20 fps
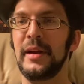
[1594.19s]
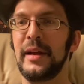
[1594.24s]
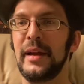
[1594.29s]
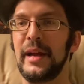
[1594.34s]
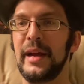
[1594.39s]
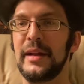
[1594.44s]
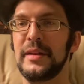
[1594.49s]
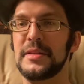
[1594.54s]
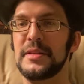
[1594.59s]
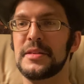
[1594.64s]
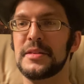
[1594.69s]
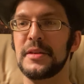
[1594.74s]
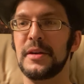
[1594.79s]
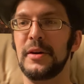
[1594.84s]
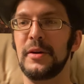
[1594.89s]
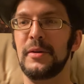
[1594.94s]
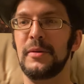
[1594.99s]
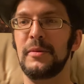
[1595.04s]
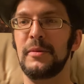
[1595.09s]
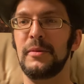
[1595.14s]
And
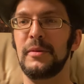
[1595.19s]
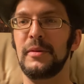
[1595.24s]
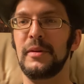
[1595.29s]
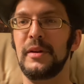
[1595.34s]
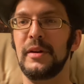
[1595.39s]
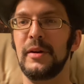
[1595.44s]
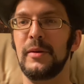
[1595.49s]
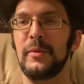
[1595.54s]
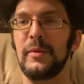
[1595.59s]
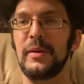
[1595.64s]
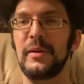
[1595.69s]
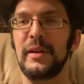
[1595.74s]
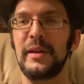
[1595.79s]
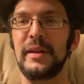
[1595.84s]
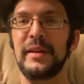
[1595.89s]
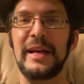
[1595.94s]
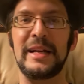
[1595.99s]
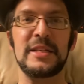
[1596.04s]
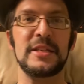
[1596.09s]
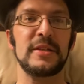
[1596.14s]
so
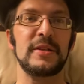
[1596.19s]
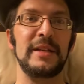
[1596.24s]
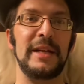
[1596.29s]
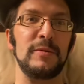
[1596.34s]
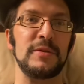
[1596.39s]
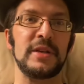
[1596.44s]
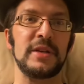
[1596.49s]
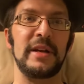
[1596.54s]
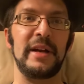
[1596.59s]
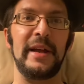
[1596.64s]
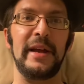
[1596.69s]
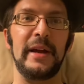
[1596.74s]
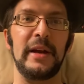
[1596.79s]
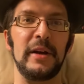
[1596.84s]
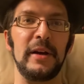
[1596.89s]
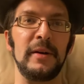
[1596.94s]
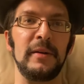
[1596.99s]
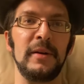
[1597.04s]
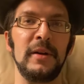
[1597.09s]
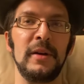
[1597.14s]
that was kind of like
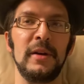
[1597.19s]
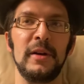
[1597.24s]
a